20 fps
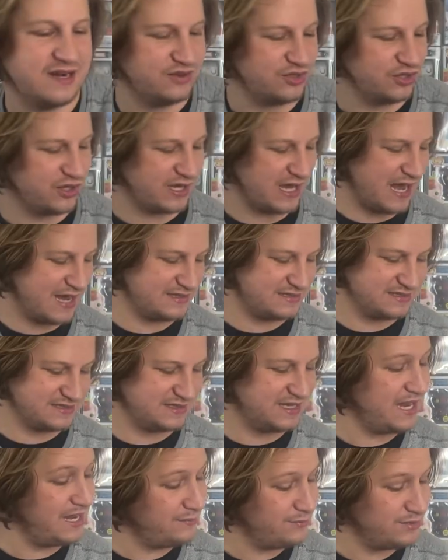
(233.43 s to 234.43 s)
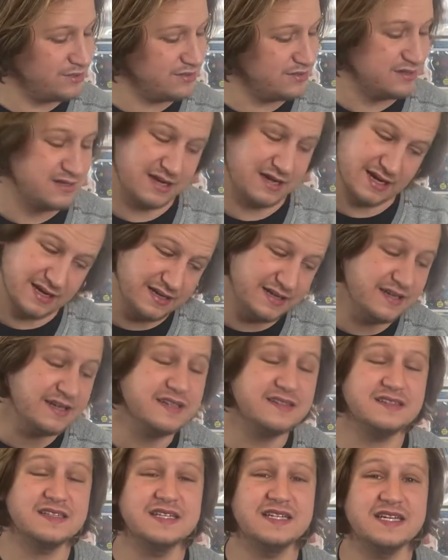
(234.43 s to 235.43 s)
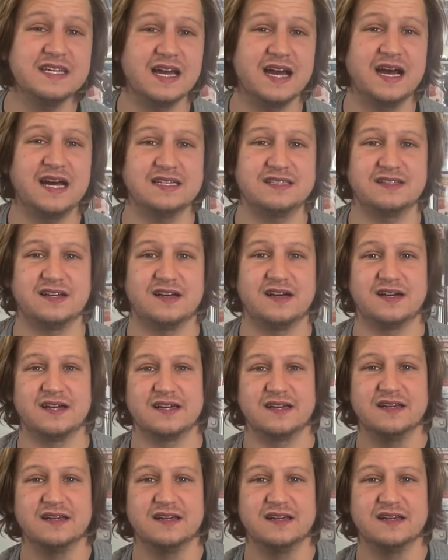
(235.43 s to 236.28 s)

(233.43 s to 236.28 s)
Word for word: look at Slimer, and he is eating a hot dog.